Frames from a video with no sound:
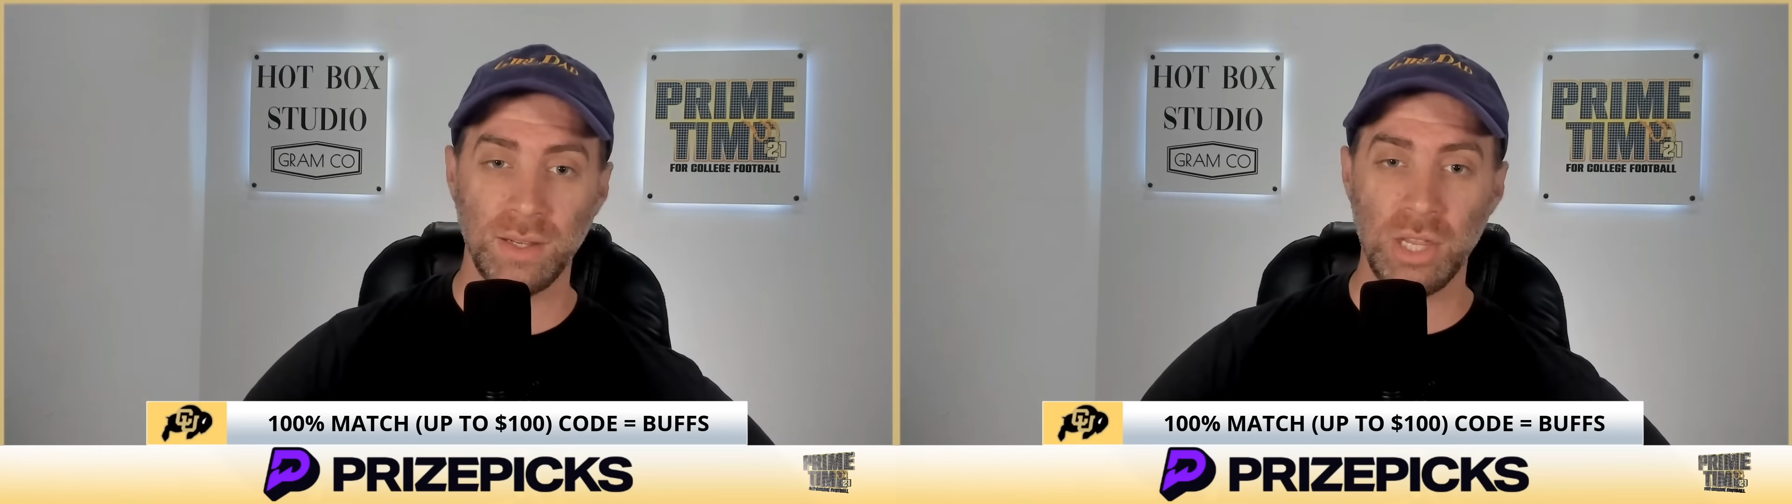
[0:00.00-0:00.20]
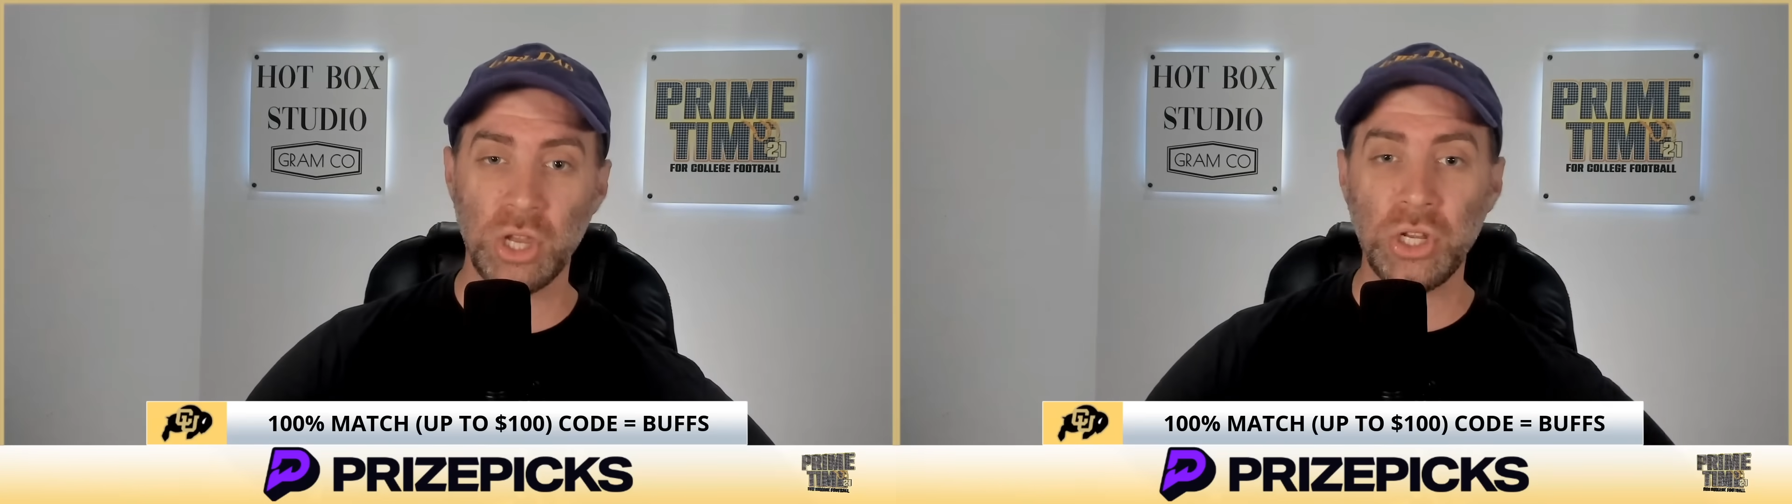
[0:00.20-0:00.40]

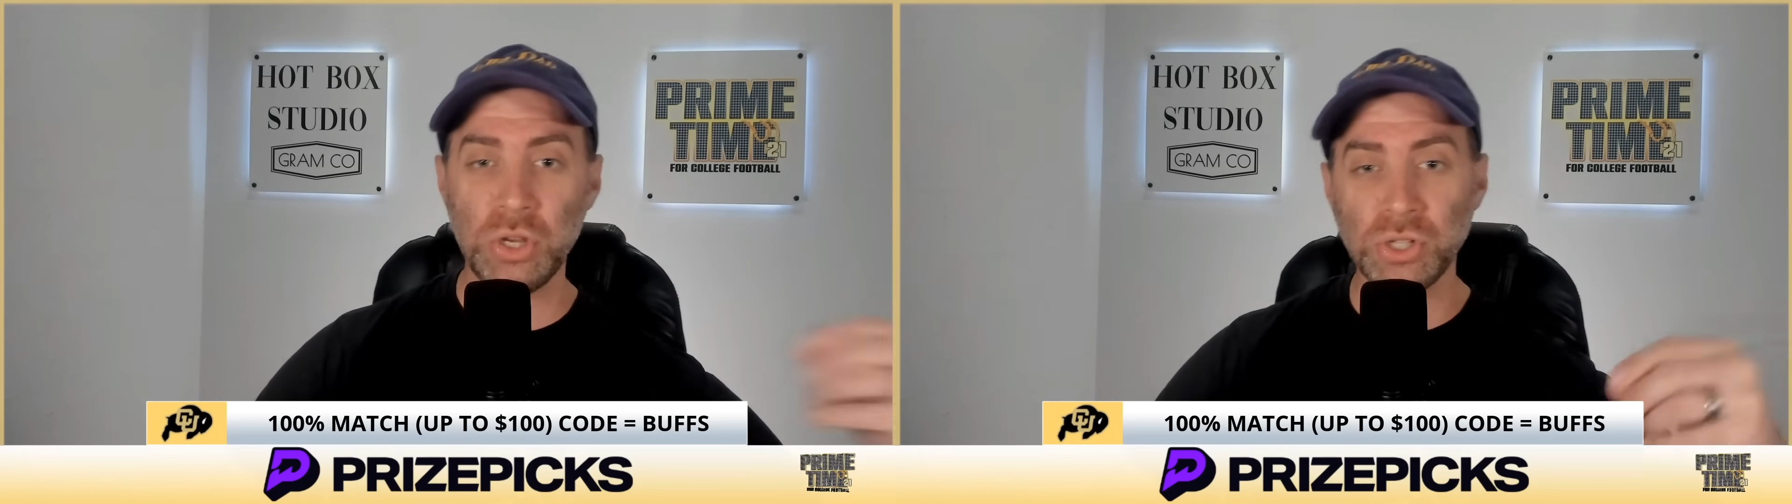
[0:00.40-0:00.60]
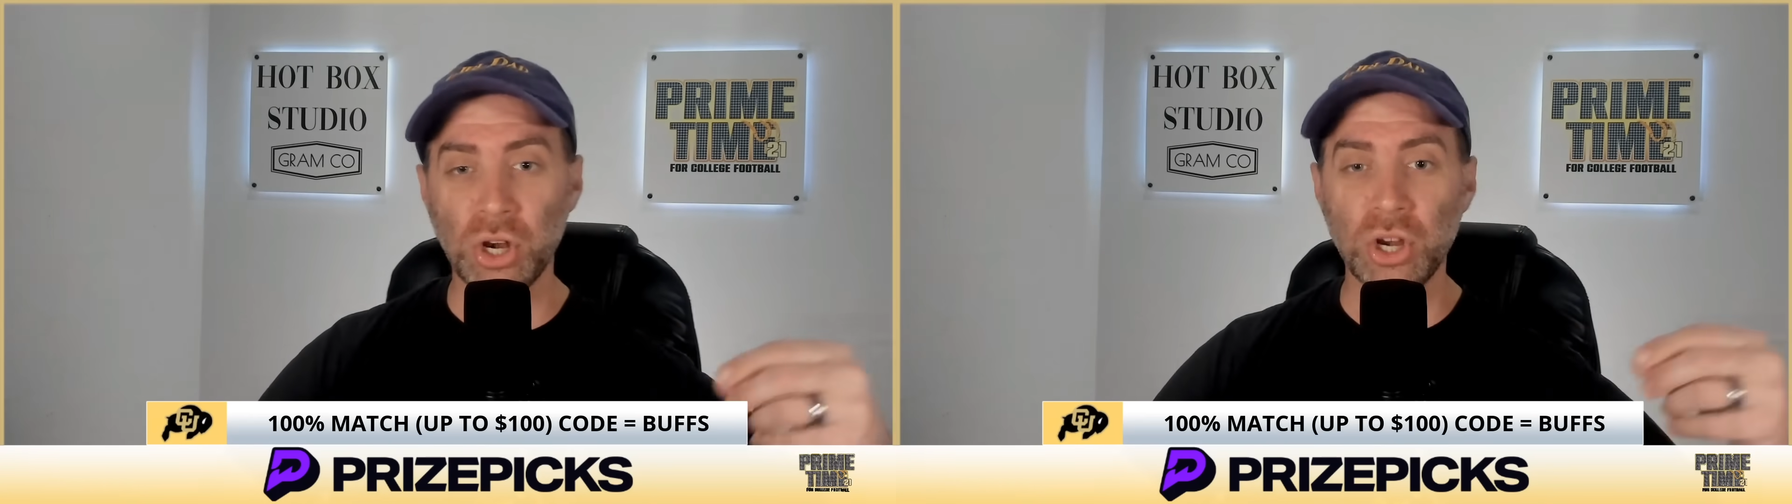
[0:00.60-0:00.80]
You can
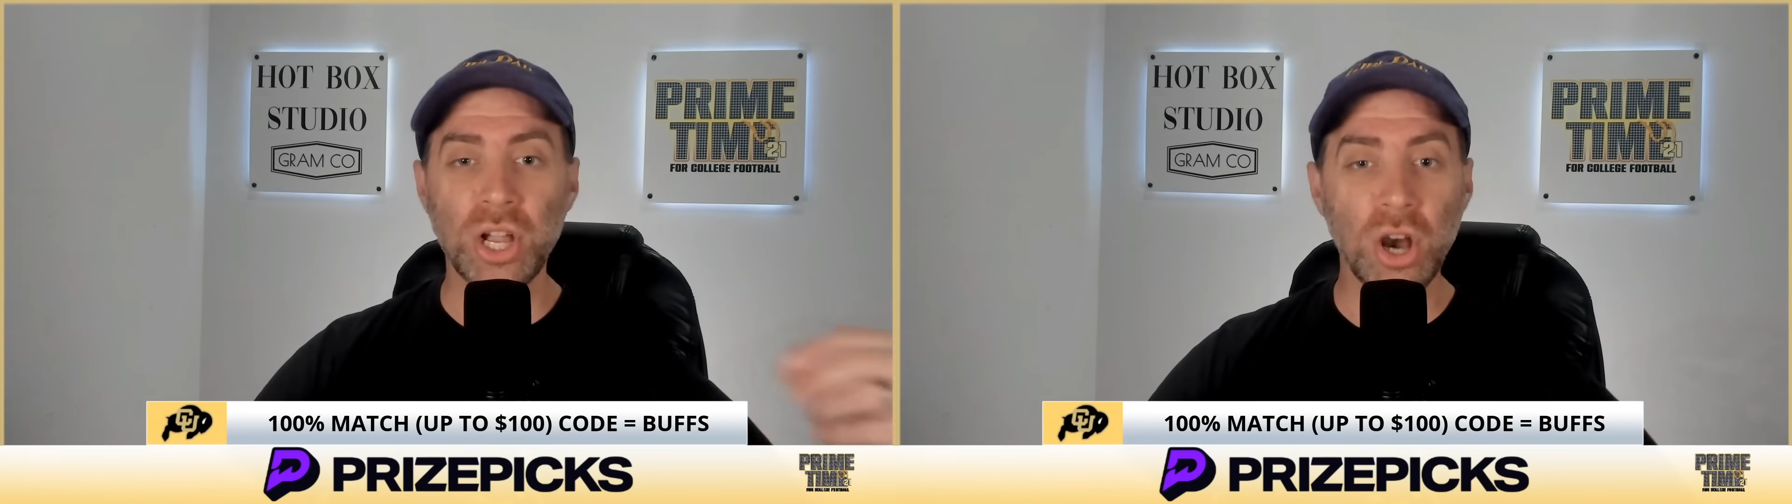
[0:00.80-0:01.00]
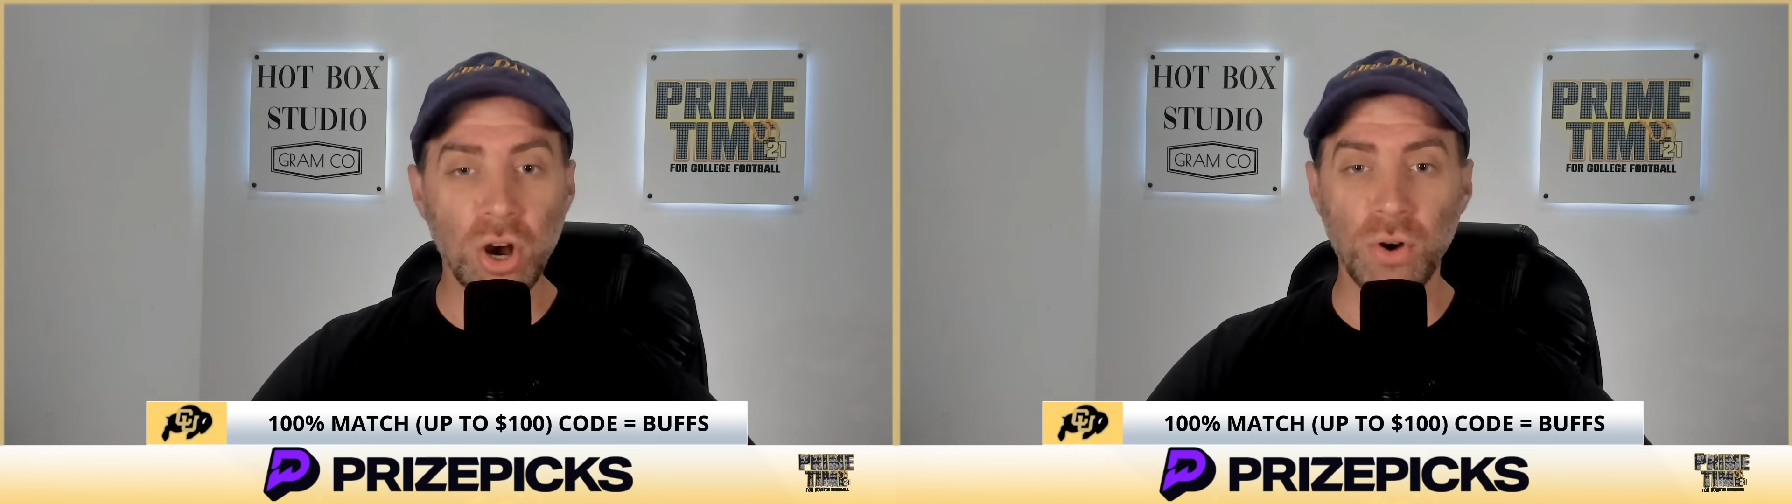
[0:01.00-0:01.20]
use our
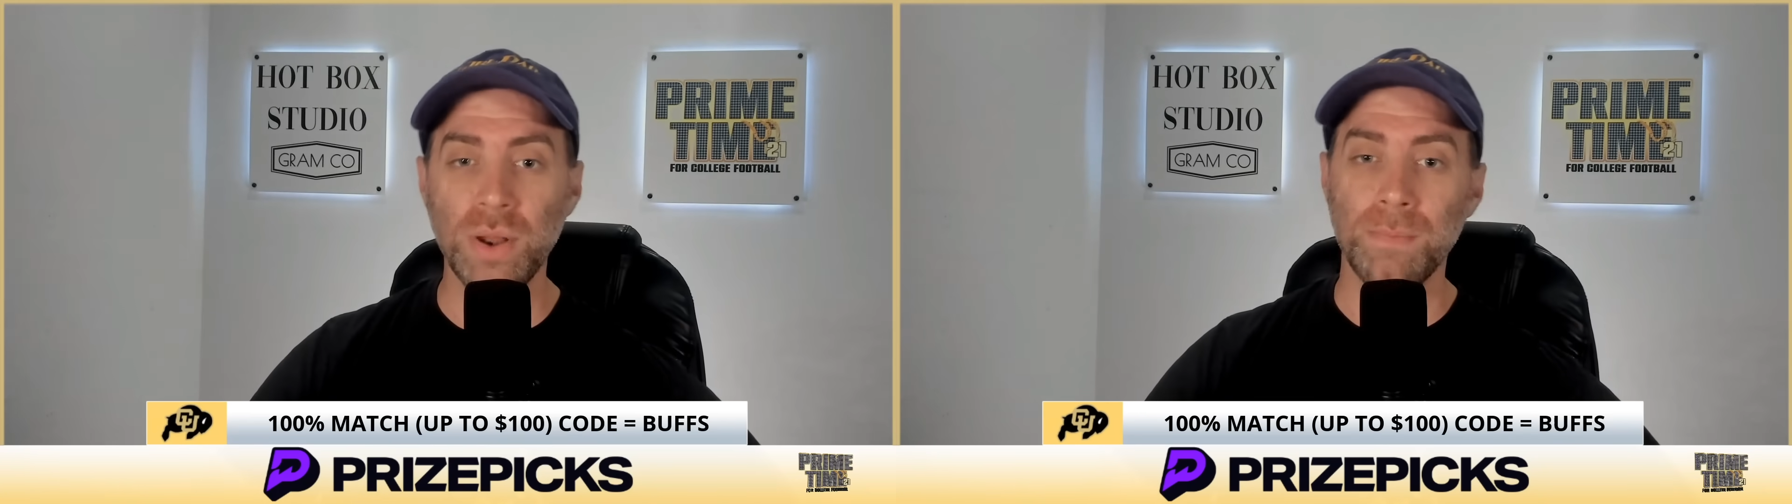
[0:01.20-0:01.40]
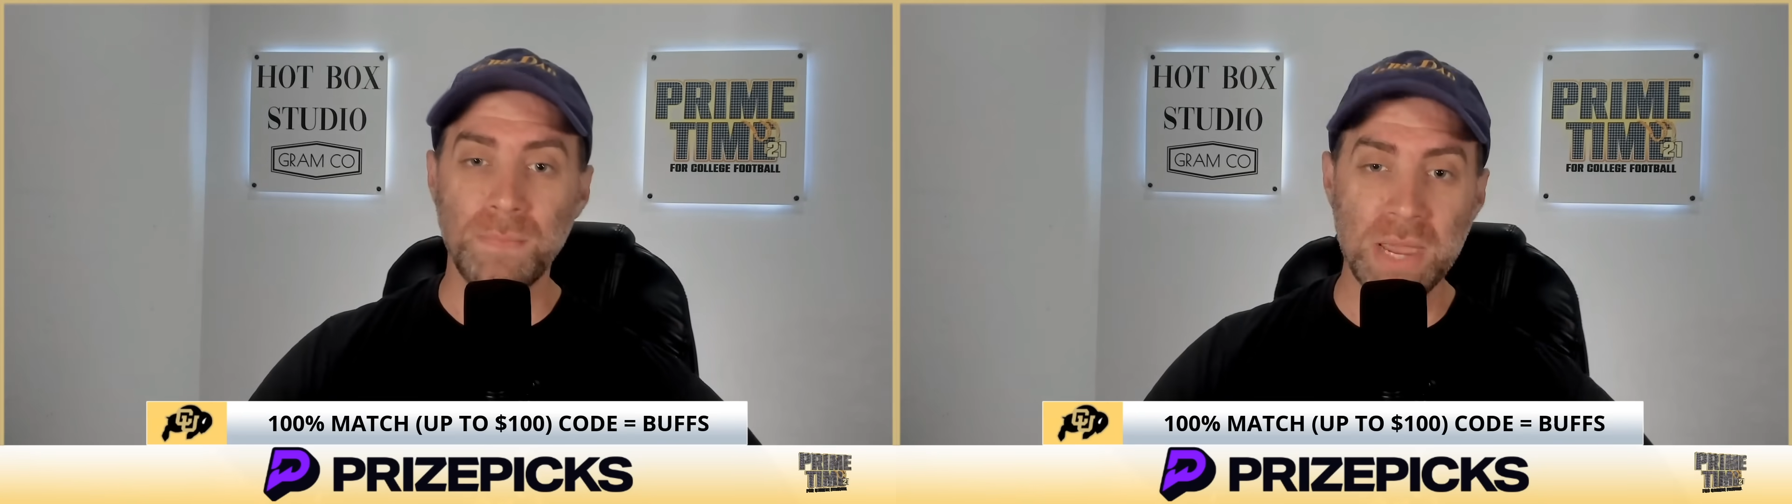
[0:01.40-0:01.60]
code